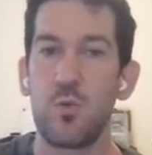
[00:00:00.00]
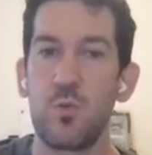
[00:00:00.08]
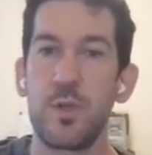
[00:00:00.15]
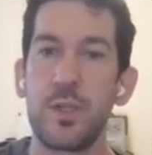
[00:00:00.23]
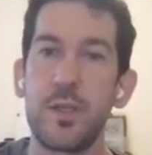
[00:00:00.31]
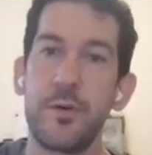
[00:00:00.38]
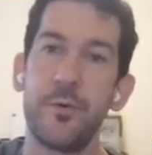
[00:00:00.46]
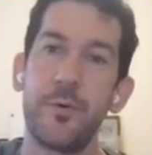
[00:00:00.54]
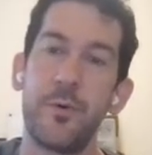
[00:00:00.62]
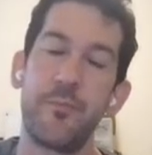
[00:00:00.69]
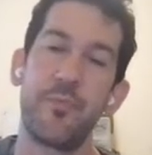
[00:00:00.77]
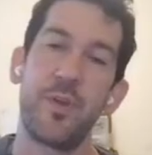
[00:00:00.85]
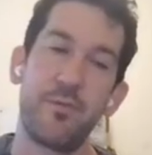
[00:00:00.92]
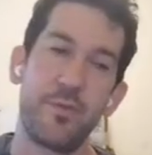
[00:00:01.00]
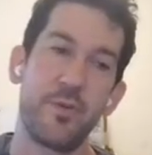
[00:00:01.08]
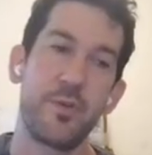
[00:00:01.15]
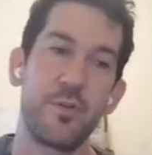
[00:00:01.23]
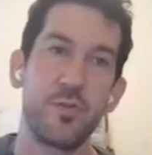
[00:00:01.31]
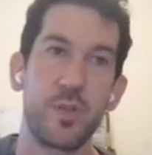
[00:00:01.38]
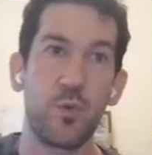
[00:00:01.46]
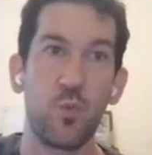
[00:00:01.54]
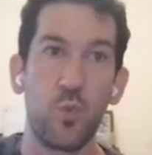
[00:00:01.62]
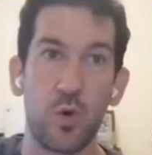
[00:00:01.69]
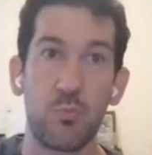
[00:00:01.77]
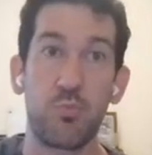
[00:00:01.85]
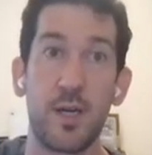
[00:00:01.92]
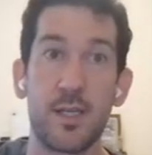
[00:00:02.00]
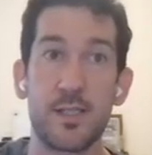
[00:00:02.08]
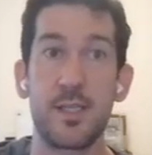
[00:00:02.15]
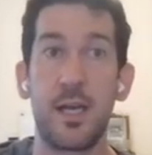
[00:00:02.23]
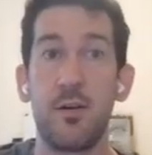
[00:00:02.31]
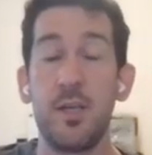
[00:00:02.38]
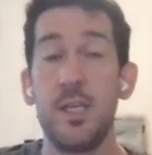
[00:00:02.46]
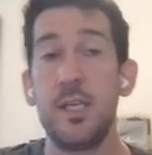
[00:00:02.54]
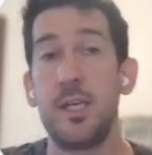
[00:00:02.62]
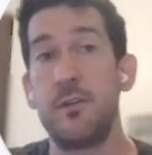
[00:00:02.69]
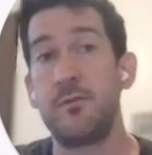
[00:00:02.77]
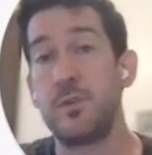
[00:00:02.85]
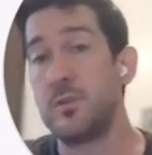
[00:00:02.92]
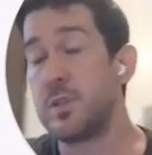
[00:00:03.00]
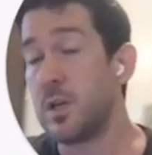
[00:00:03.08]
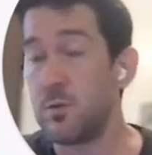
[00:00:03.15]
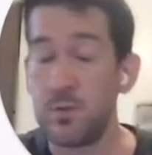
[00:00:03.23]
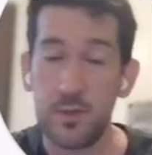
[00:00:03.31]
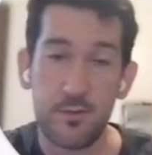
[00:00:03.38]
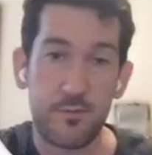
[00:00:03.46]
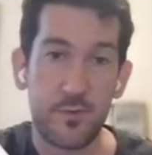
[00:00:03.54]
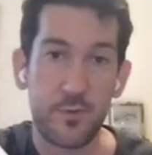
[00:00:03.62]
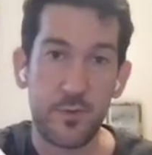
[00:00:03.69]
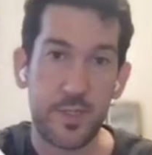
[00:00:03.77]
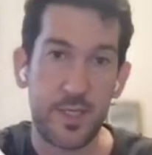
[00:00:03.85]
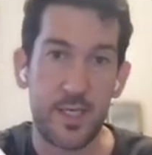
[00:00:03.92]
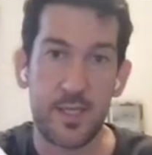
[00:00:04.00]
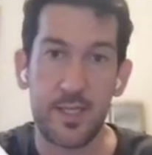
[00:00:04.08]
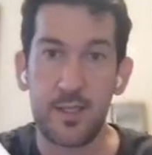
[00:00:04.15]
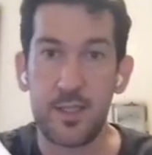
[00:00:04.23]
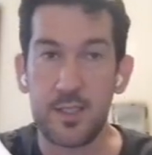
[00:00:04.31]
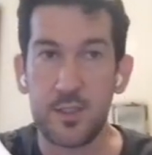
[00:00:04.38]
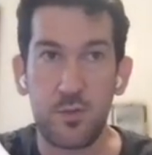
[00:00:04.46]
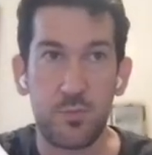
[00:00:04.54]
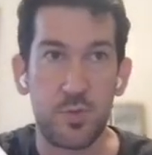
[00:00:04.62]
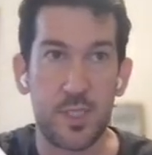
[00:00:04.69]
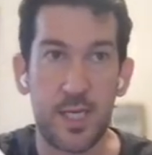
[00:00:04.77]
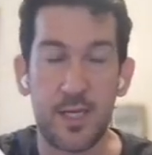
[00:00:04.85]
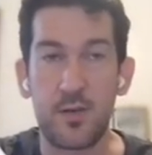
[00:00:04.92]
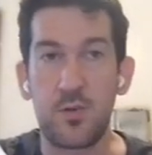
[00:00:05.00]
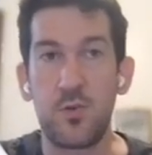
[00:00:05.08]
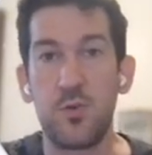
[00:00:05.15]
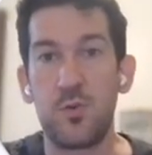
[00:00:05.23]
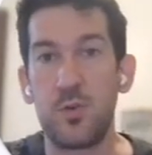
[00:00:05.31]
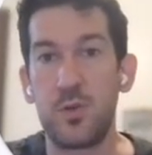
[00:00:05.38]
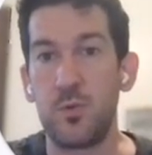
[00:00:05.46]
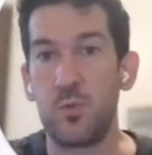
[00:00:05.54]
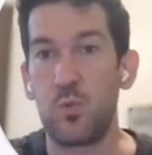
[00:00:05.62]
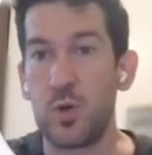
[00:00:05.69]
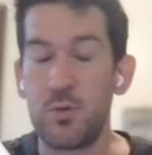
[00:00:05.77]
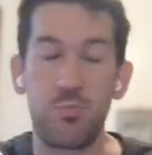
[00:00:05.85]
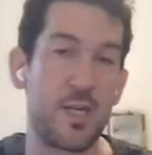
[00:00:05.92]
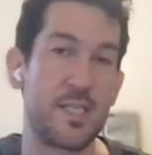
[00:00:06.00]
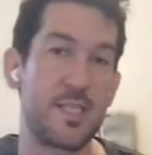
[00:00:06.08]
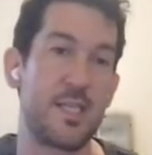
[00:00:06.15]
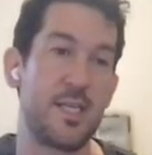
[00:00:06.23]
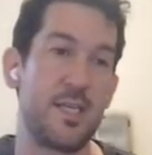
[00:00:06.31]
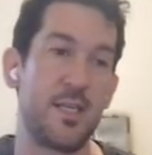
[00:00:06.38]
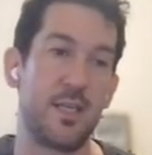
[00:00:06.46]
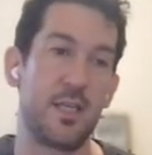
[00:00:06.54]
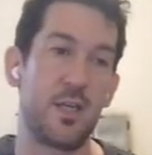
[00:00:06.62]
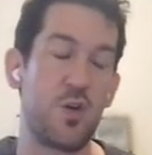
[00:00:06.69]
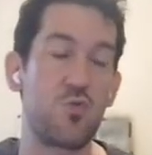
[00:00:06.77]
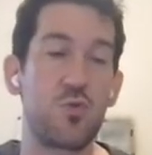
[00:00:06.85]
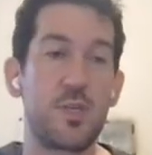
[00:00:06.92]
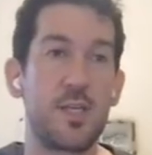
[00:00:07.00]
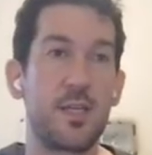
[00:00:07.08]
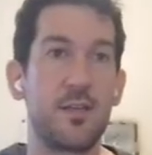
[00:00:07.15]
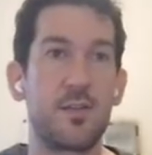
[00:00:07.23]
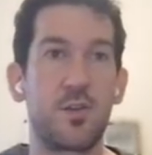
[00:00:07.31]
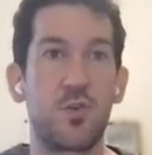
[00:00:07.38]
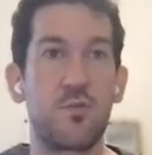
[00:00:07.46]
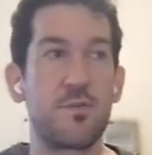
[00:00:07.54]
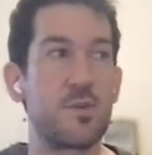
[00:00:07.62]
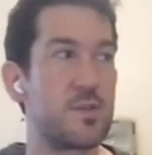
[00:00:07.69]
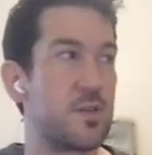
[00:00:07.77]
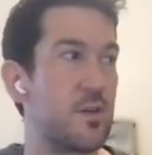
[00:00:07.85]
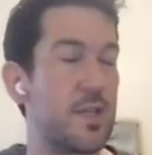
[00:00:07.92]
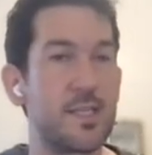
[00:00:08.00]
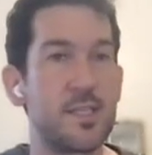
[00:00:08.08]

so they best that you can be on their platform and stuff and get the most out of their platforms. So you can help as many as whether you're so if you